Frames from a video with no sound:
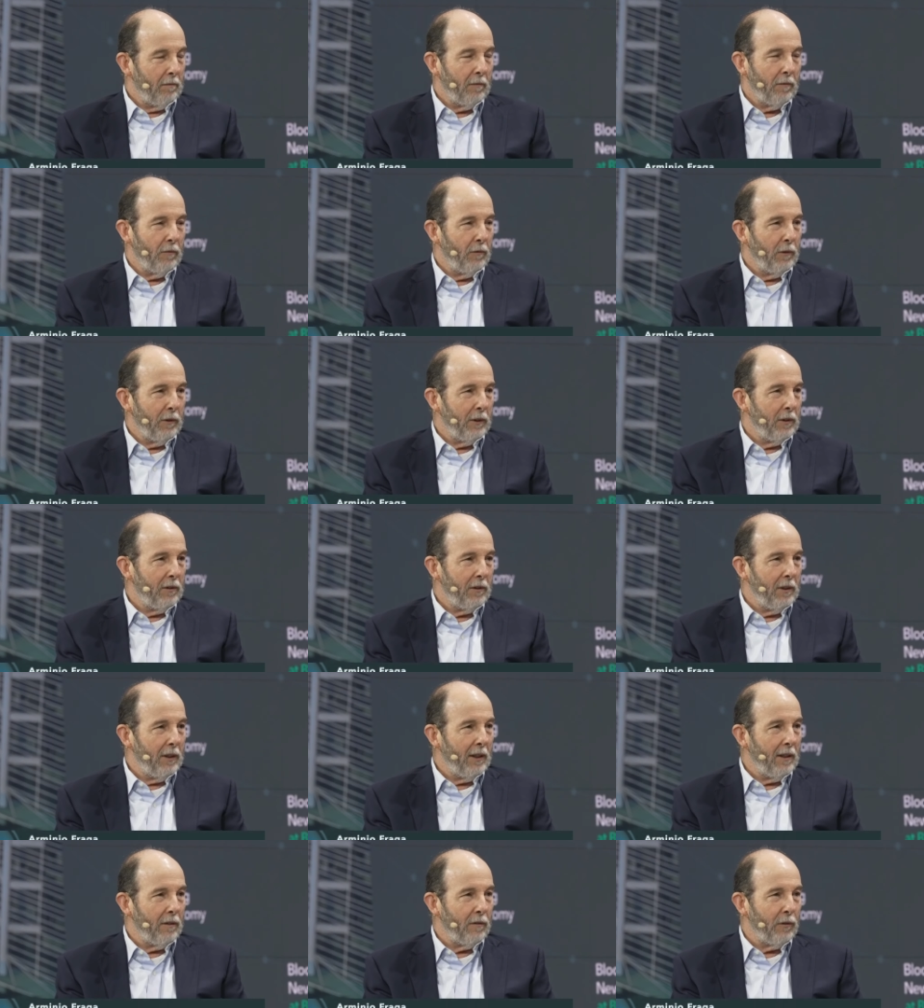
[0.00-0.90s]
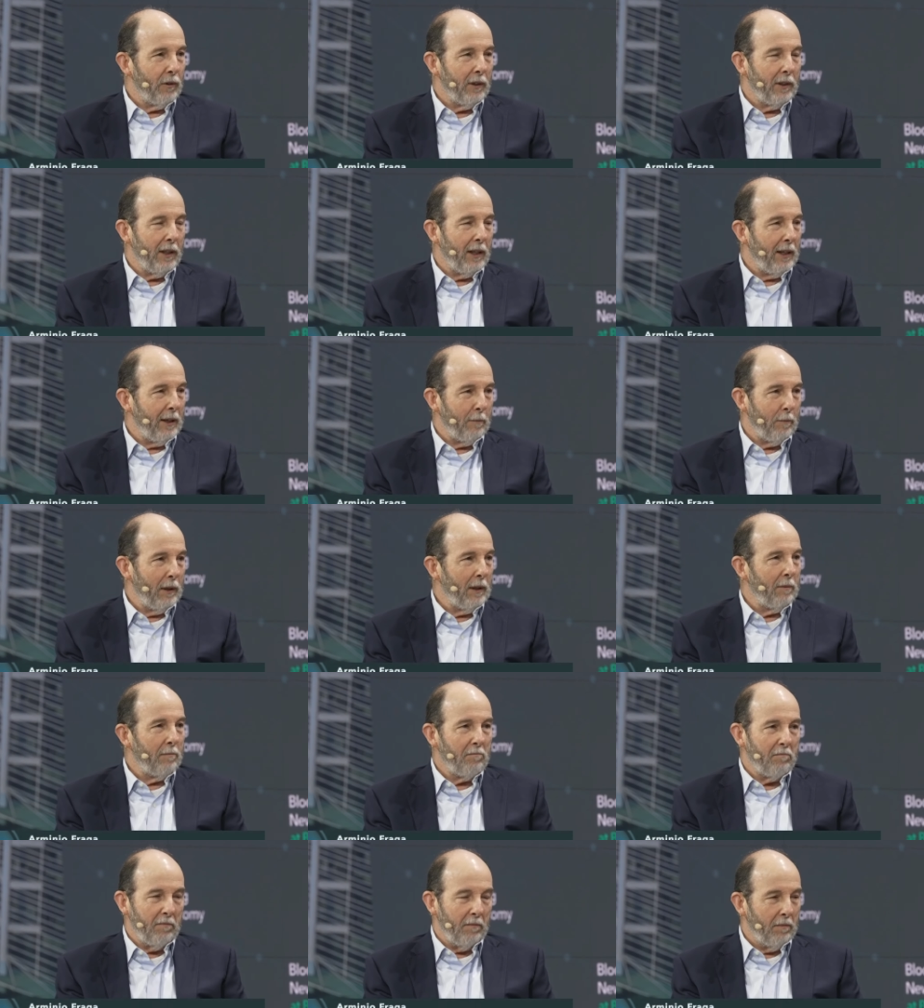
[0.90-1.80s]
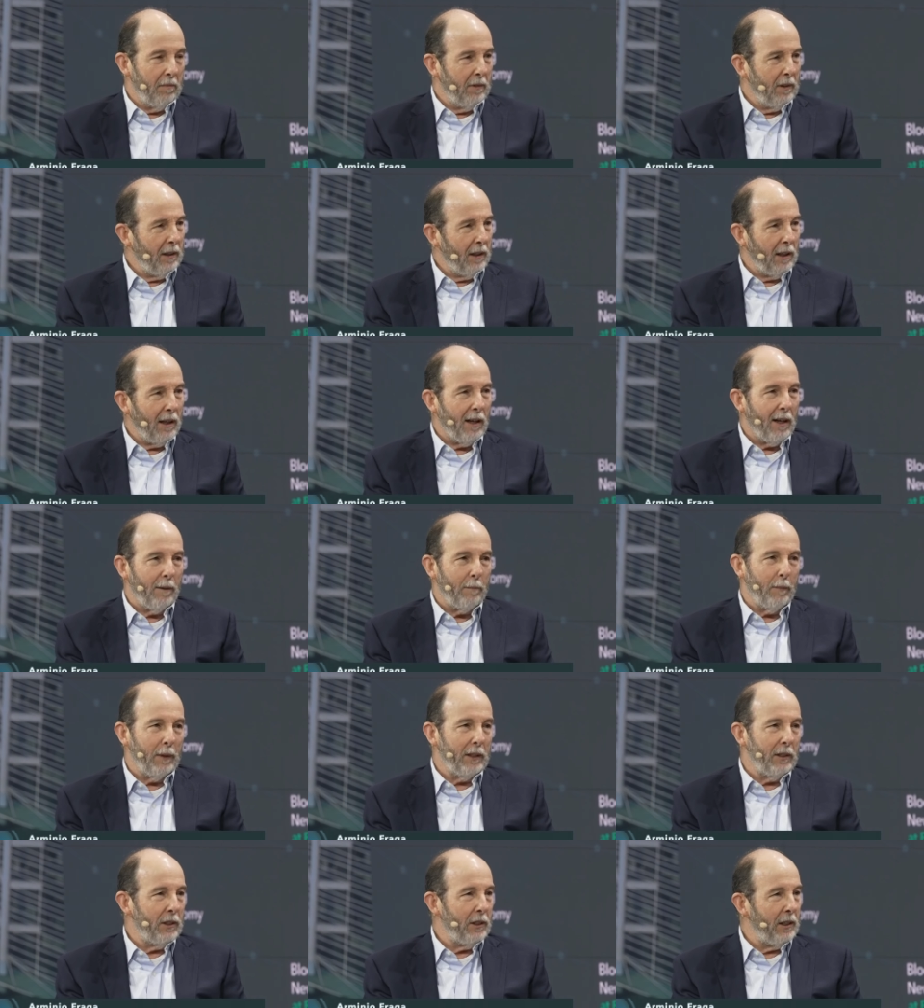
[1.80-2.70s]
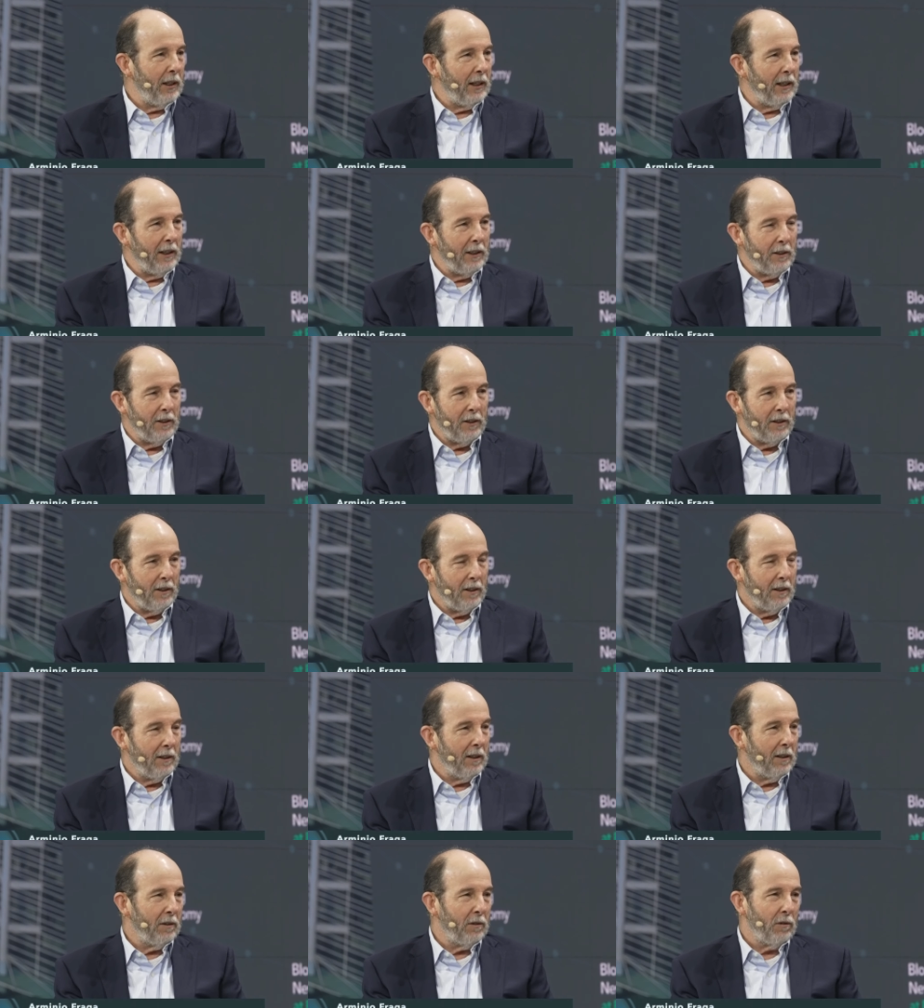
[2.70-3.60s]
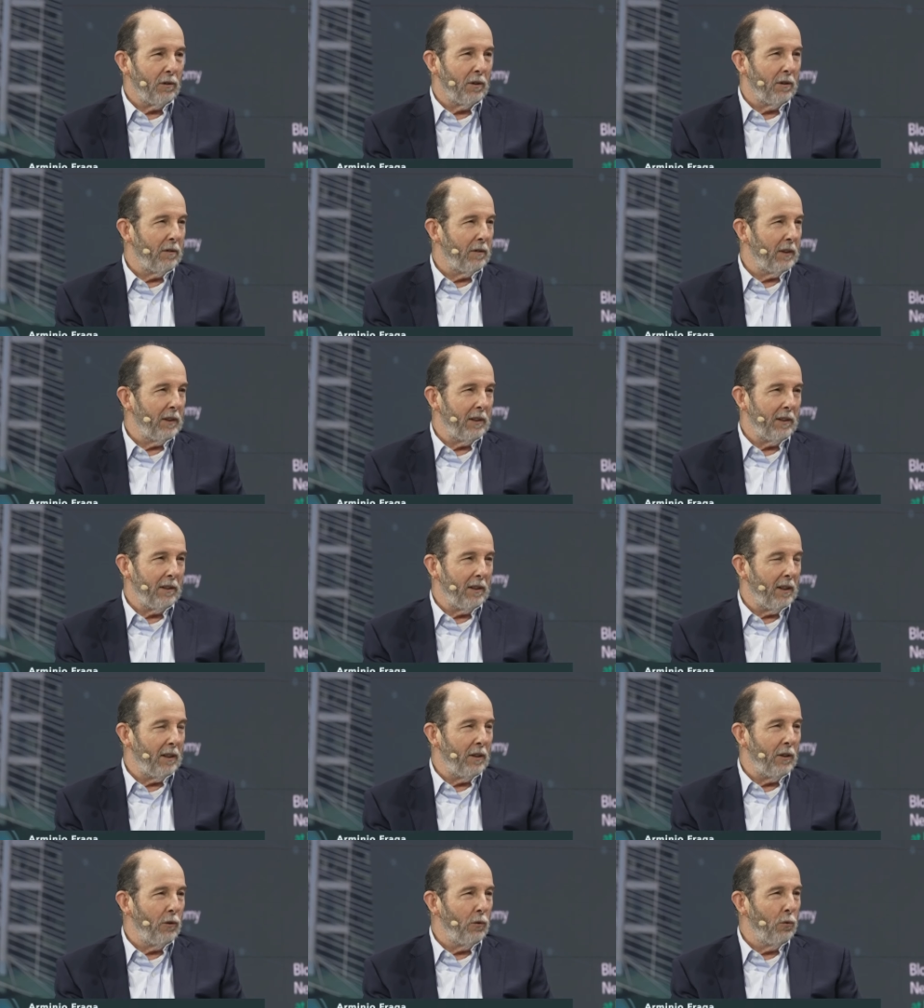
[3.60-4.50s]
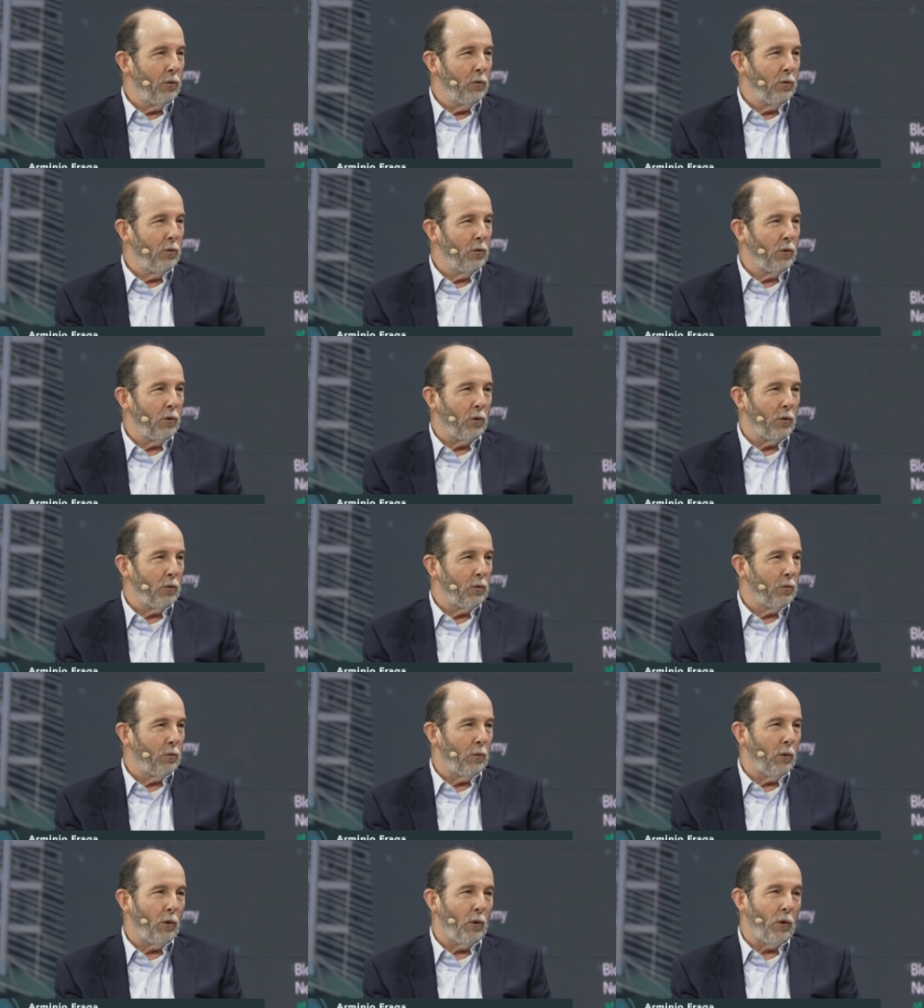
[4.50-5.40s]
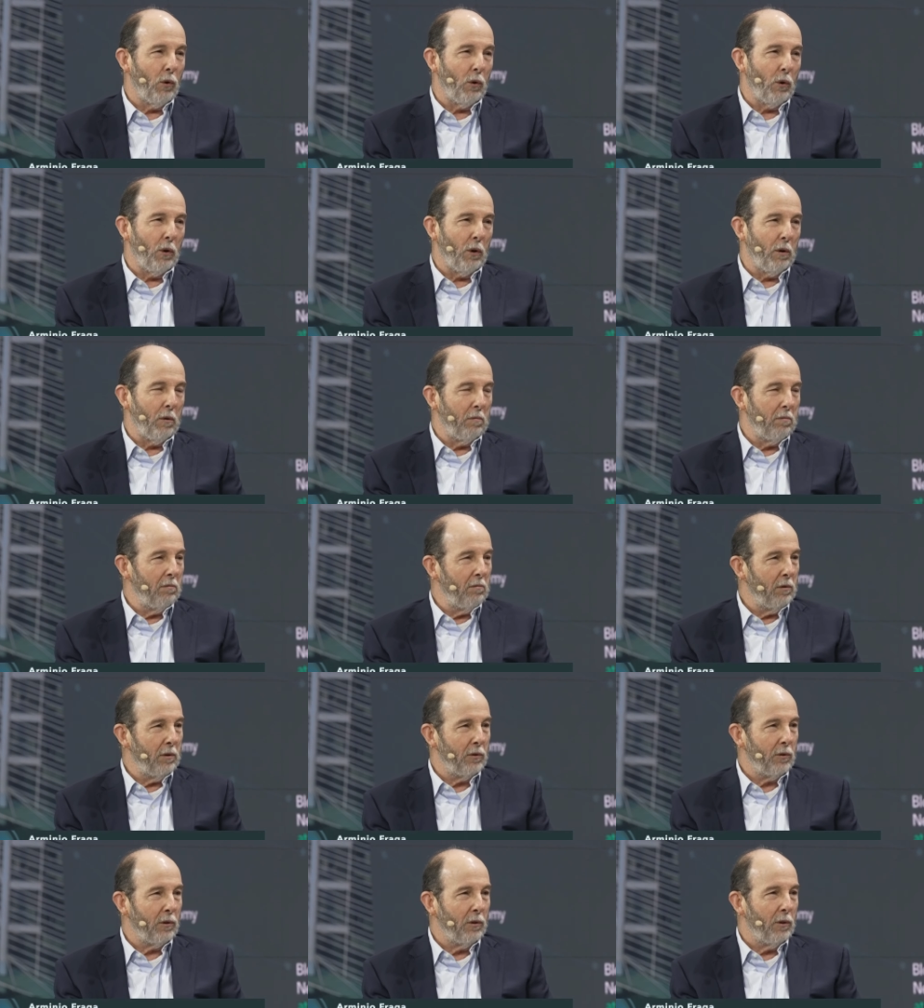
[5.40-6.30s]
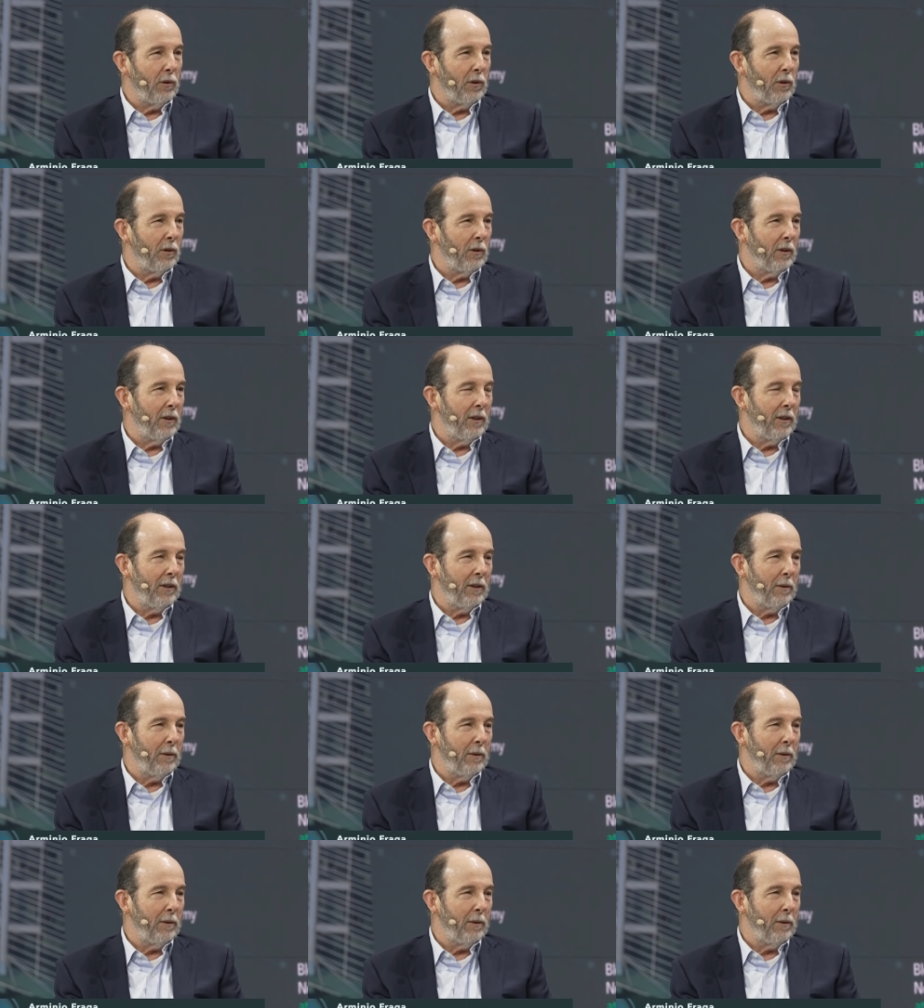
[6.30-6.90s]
we see every day, but climate change, sort of a new Cold War, what's going on in the